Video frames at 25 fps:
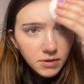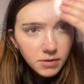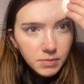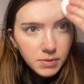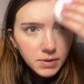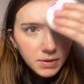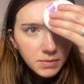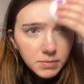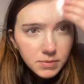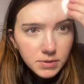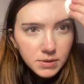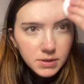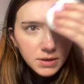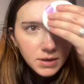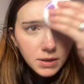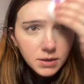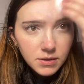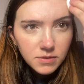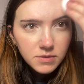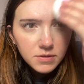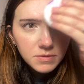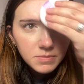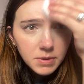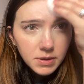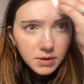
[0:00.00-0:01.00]
pigmented. I
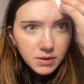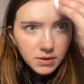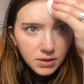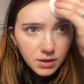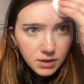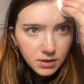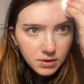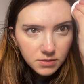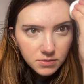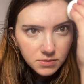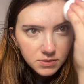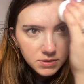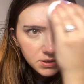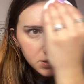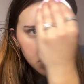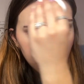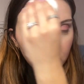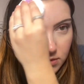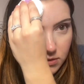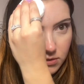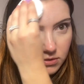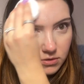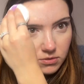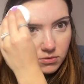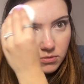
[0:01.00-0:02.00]
used it
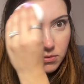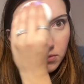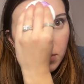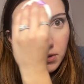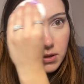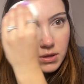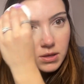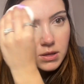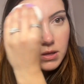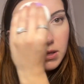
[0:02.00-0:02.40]
to